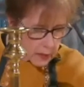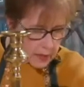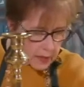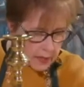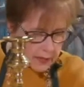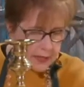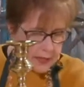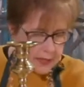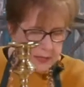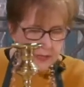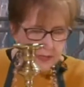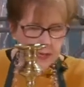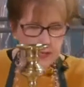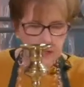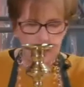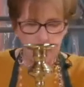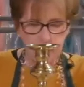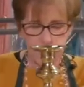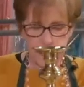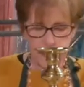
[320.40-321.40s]
In this case,
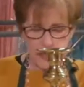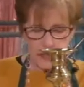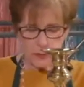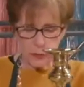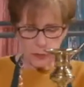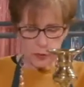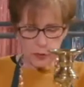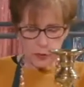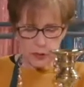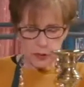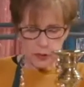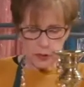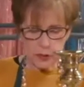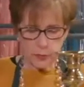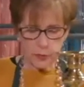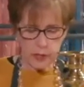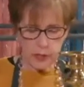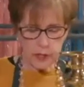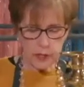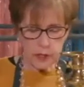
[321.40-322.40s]
I found some really
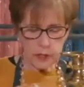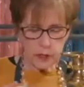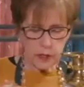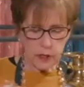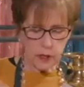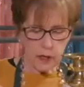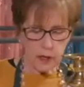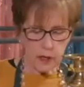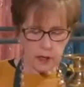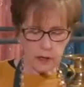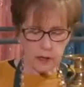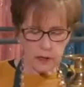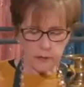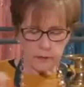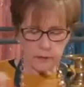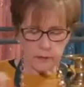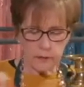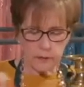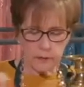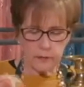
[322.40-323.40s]
pretty
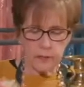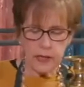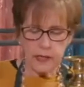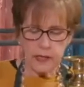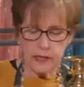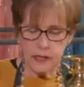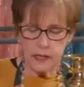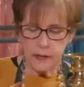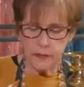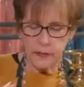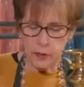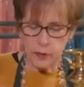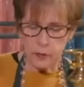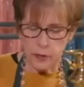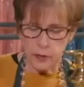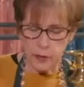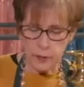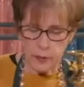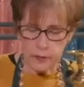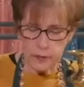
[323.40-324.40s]
Thanksgiving
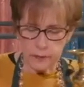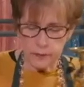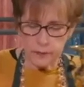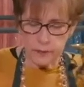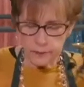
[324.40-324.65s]
ribbon.